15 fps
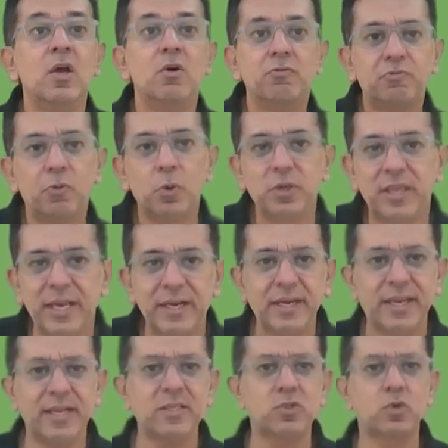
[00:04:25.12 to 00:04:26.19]
Fourth,
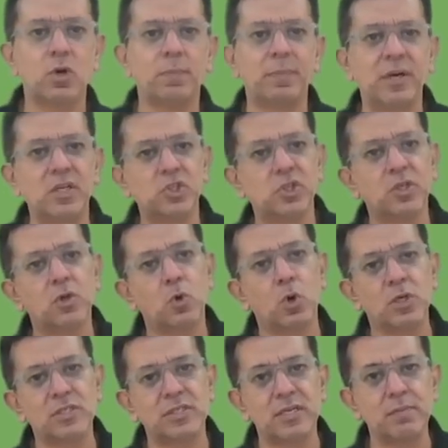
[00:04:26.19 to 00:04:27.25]
intense competition
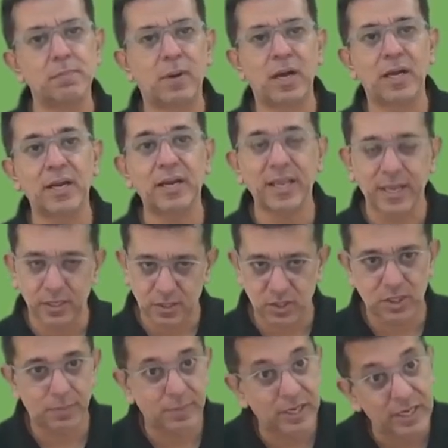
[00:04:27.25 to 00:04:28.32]
causing market
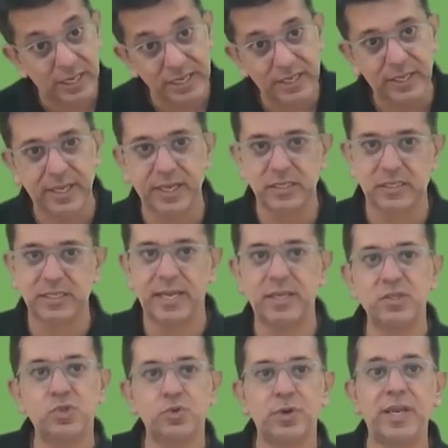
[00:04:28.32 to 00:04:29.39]
instability, yes,
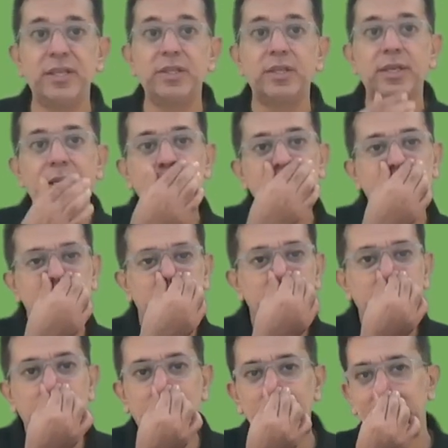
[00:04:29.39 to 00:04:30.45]
and strengthening the
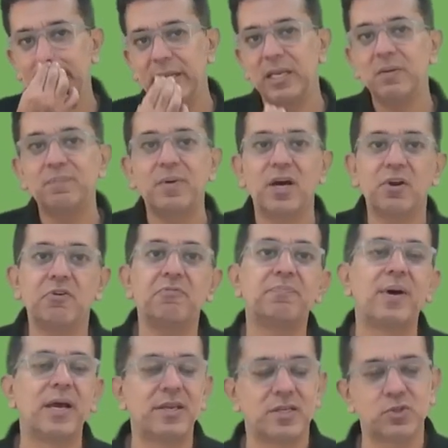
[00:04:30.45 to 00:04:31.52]
bargaining power of
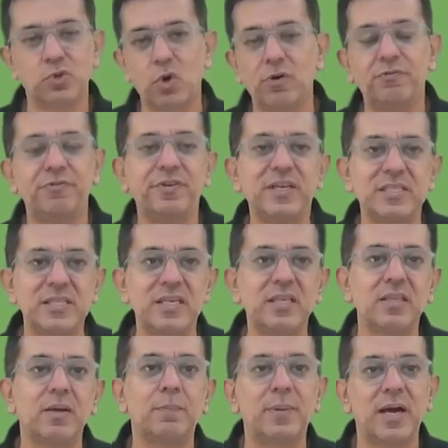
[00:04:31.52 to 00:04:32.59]
buyers. Obviously,
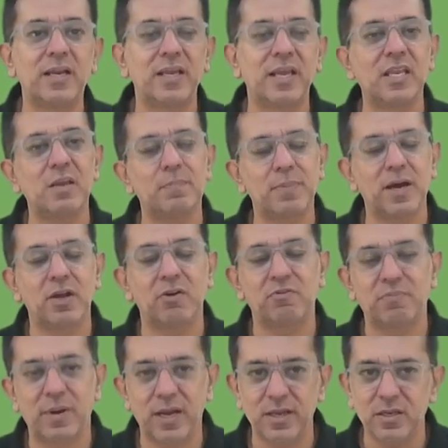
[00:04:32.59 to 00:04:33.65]
the bargaining power
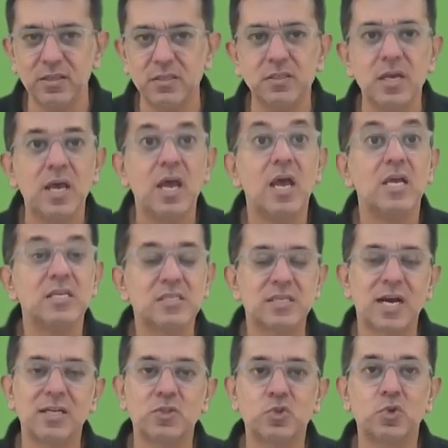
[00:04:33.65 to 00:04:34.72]
of buyers
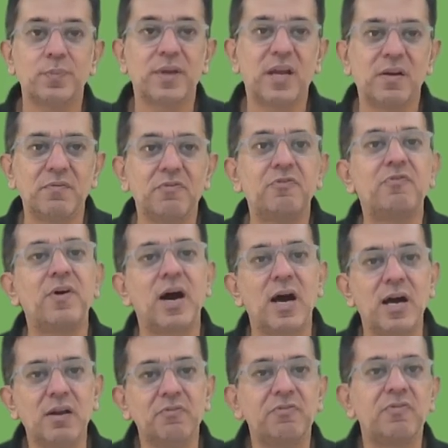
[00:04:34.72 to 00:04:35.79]
starts to become
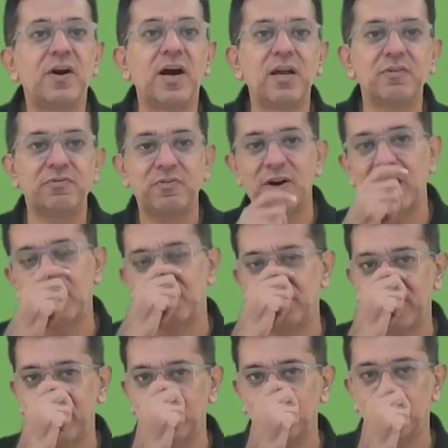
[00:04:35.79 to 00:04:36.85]
far, far, far
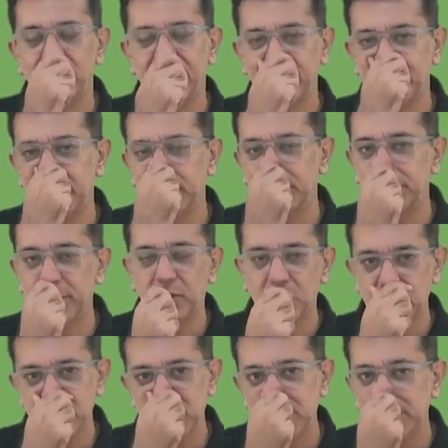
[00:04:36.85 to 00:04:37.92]
better over here
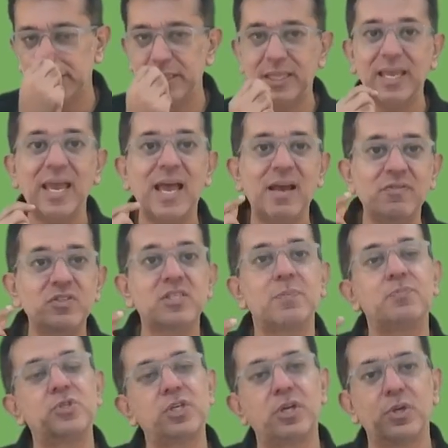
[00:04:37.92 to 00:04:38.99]
because they have
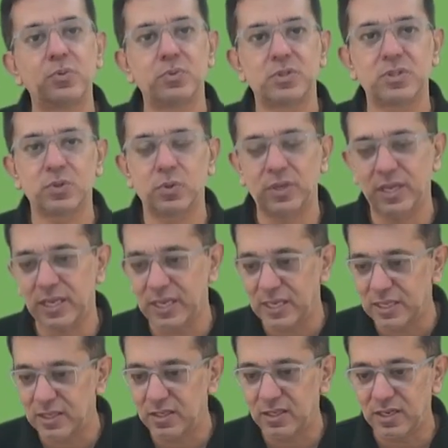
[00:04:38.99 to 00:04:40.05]
substitutes. Okay,
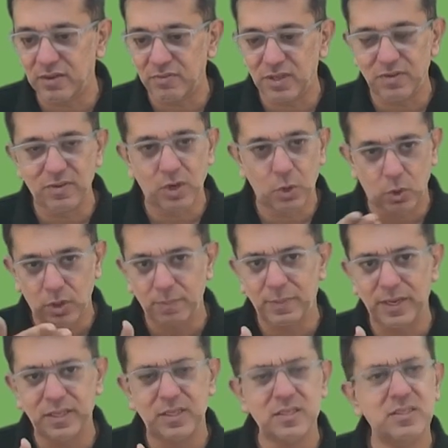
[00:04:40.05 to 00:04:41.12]
either if they will not
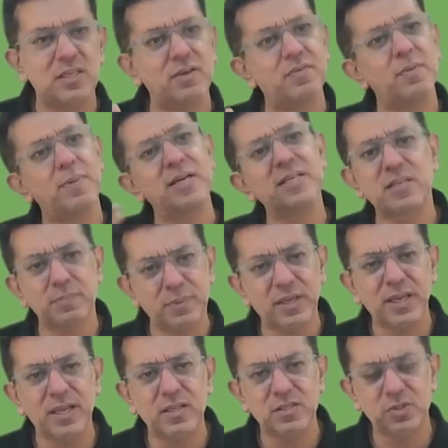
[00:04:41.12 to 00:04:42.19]
buy this, they will buy
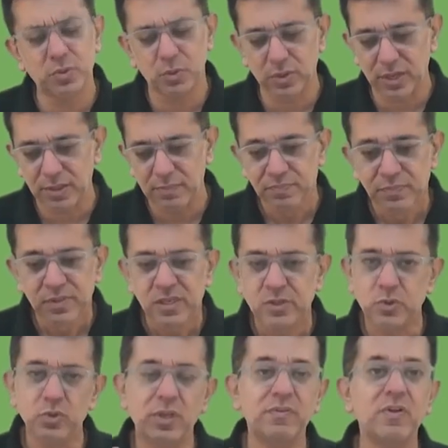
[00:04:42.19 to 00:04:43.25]
something else. Okay,
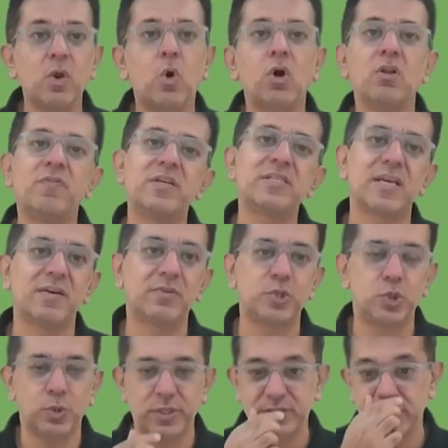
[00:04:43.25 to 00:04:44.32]
so they will always have a
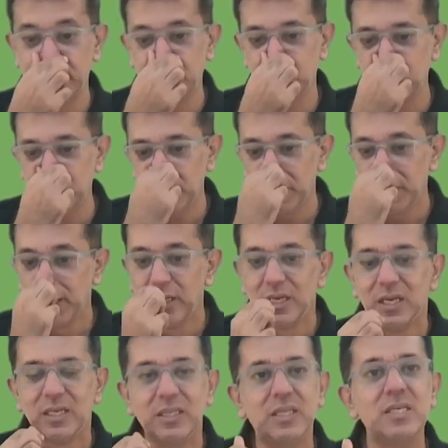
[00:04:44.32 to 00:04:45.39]
choice. Like, you know,
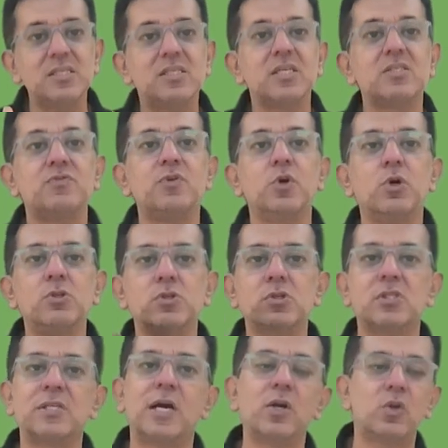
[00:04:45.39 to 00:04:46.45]
these days we also
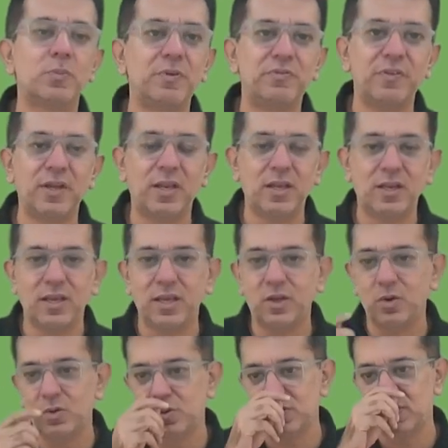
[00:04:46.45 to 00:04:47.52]
start to be feeling like,
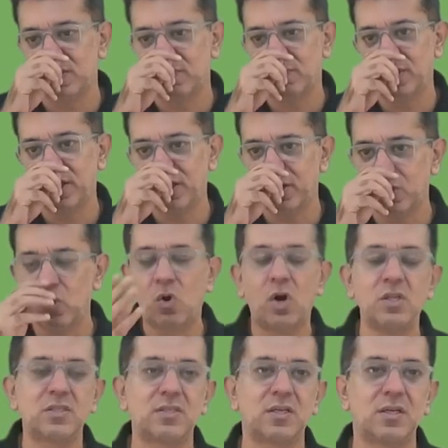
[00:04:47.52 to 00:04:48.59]
you know, somebody
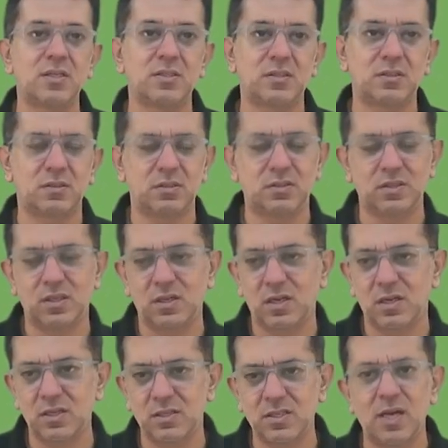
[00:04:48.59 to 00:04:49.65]
calls us,
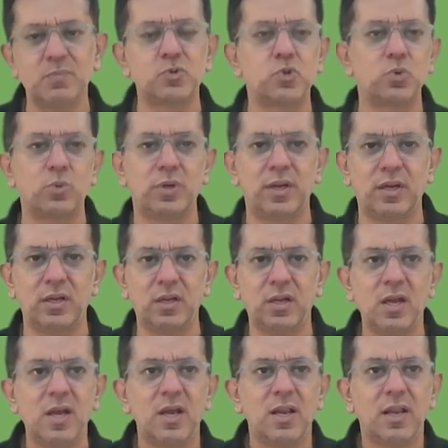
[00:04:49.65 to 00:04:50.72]
uh, some student,
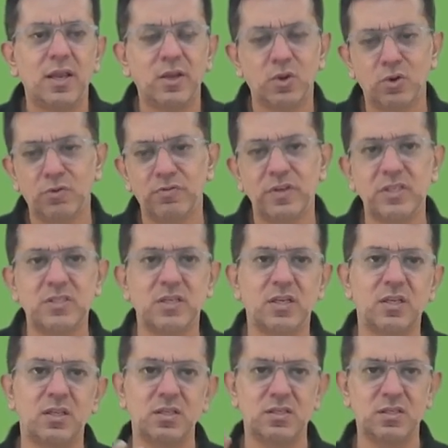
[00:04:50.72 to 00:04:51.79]
like, you know, we
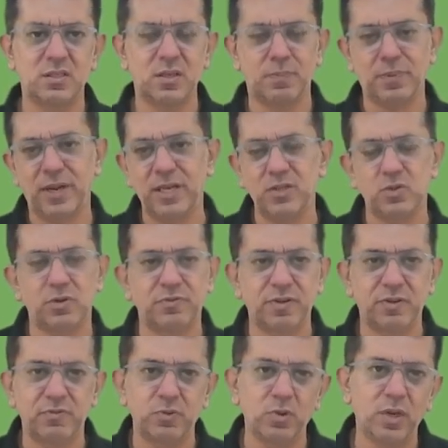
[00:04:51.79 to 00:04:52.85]
say this is the price of
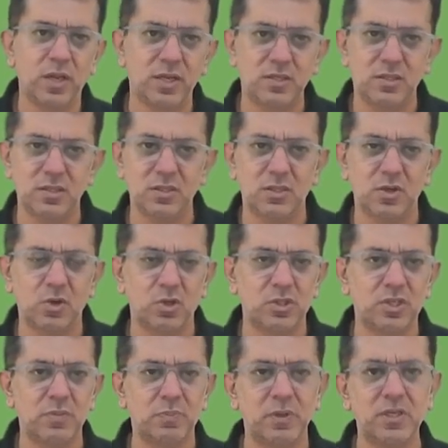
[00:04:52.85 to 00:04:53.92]
our full lectures. They all
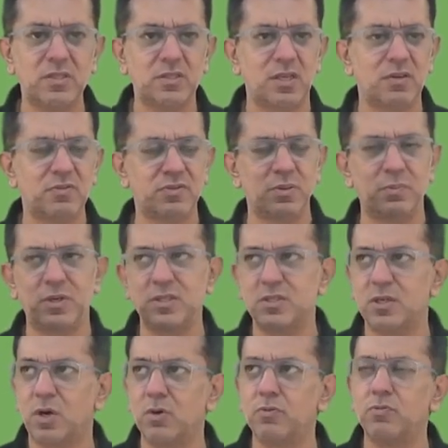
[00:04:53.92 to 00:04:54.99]
say, please give some
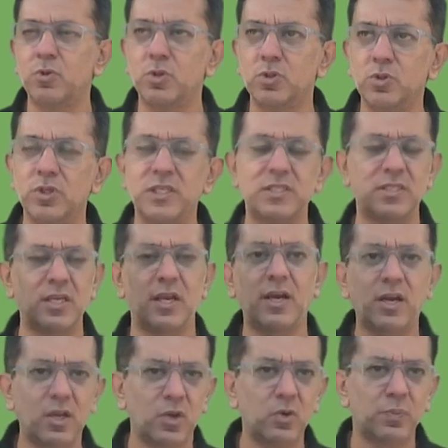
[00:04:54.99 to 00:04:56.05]
discount. Wo to isi
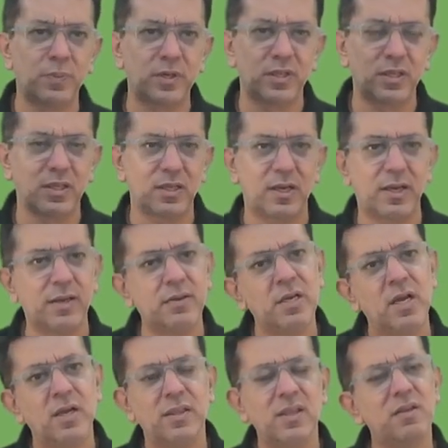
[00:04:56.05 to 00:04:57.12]
rate ke upar deta hai.
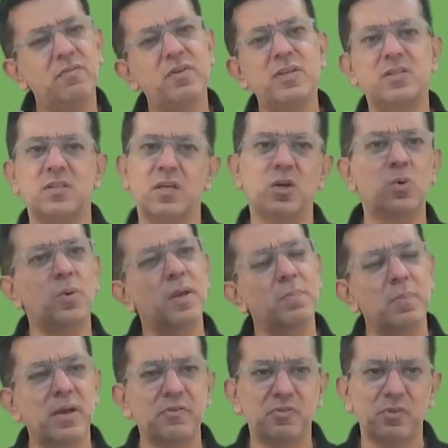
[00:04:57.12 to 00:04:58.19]
Then we say, go
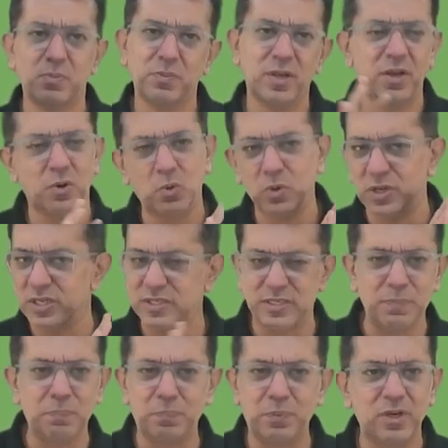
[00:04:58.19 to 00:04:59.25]
and buy from there. Okay,
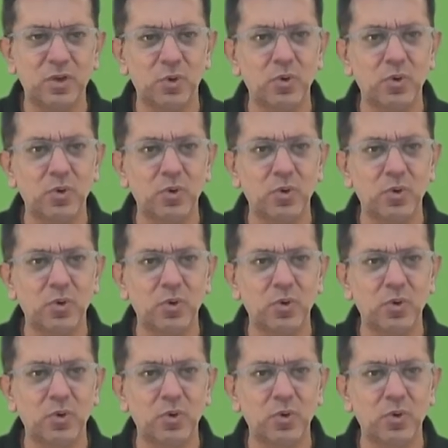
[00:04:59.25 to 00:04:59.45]
simple.